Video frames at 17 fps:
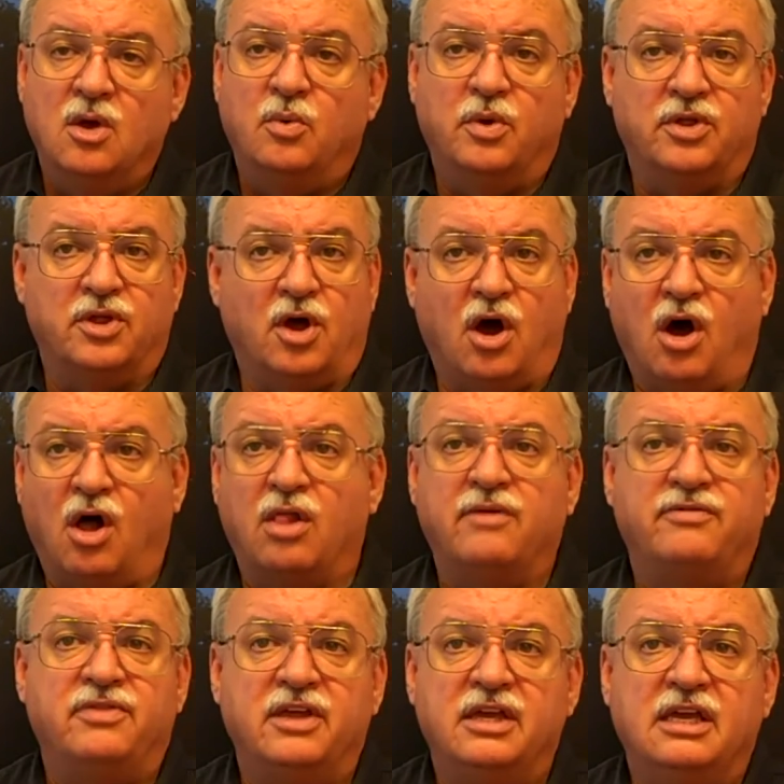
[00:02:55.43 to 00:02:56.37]
with all
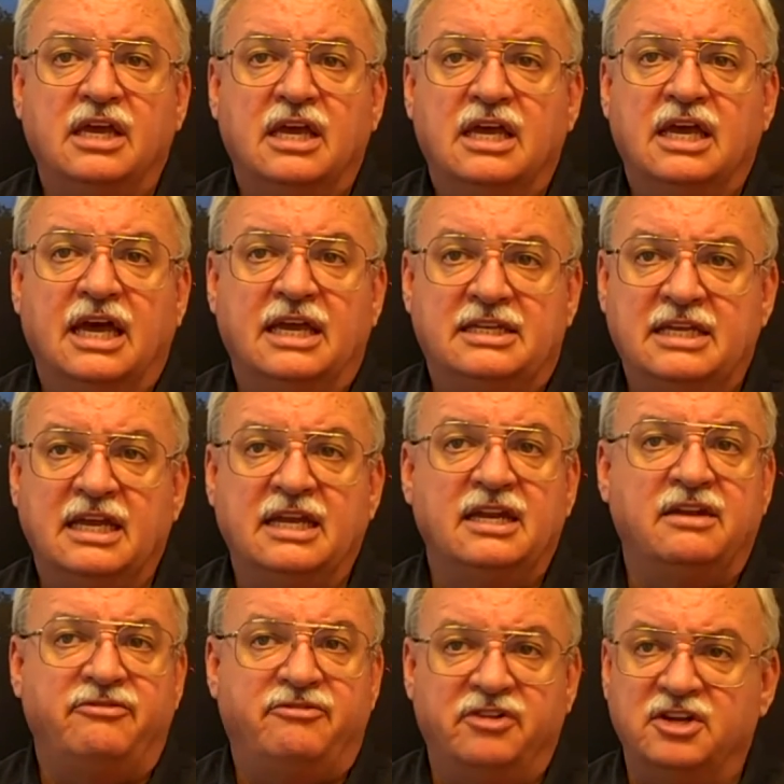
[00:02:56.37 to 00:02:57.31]
of the
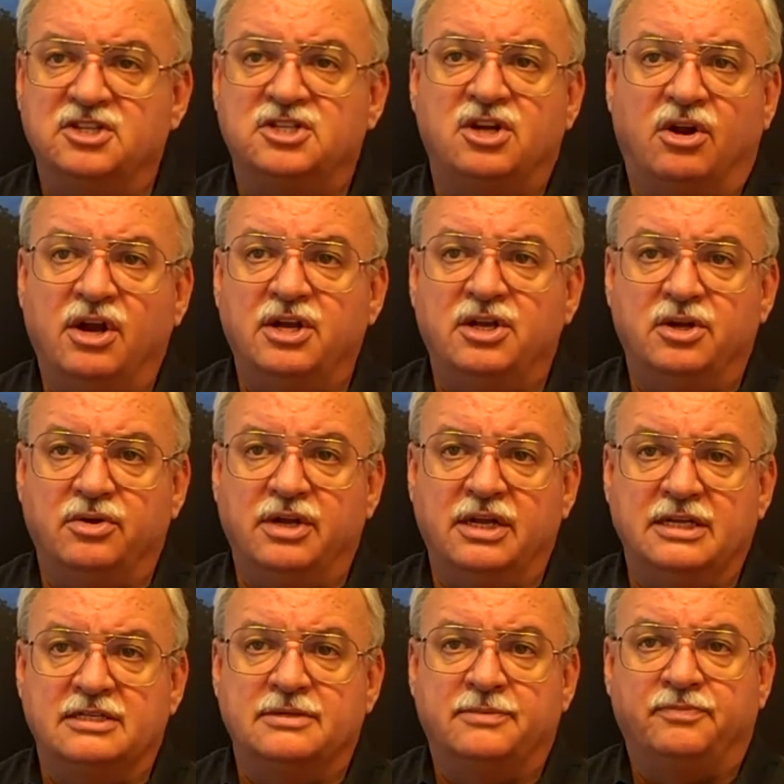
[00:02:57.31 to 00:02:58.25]
attendant fiduciary
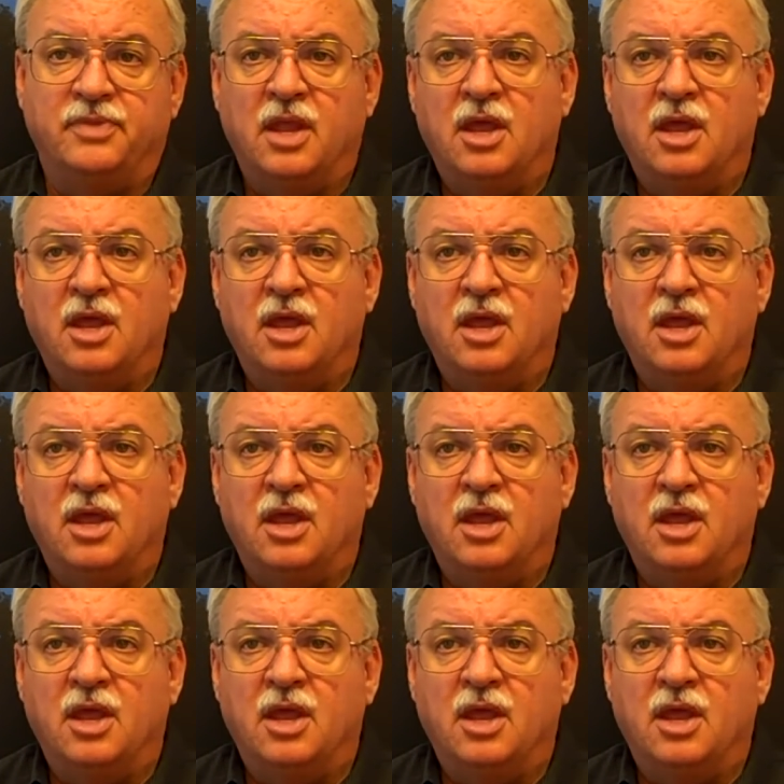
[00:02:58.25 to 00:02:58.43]
duties.